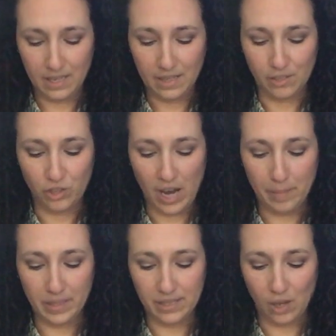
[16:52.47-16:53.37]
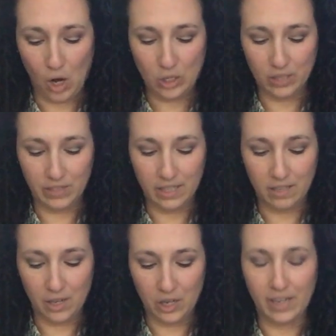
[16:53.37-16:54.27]
The Japanese Art of
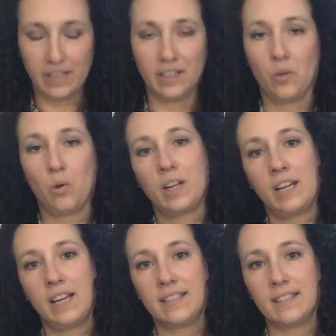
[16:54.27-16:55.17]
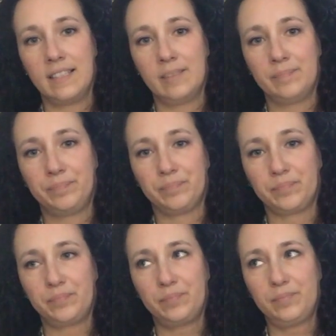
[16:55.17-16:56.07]
Decluttering and Organizing.
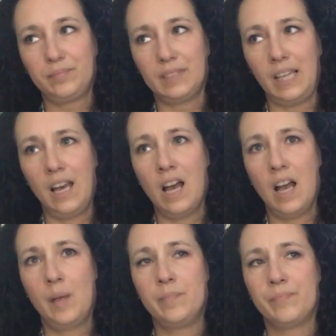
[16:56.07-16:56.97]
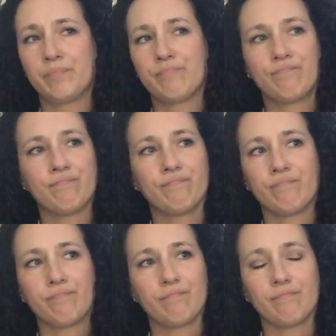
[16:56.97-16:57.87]

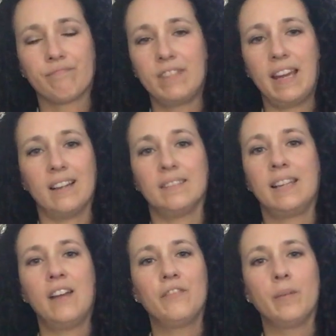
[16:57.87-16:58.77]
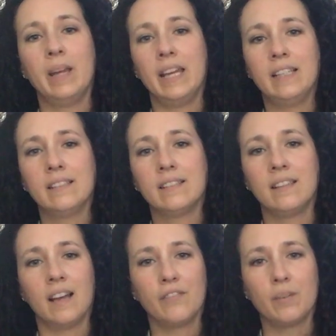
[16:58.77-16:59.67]
Yeah, not for me.
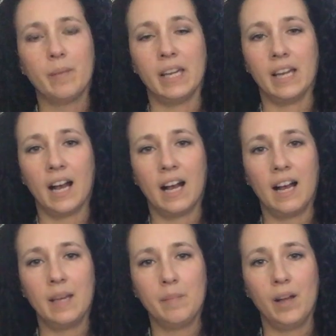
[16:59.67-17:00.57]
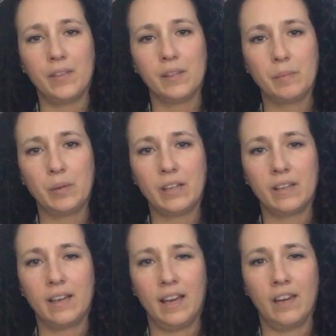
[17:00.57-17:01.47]
I bought this book
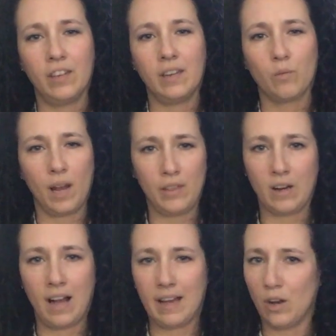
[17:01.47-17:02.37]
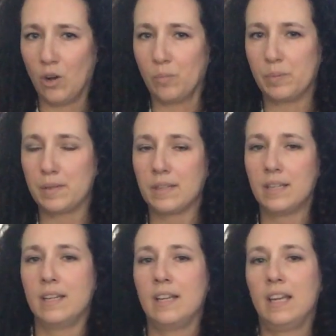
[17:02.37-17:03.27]
having rather high hopes
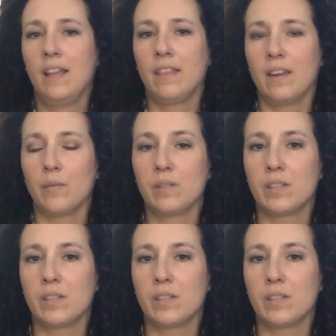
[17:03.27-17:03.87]
that it was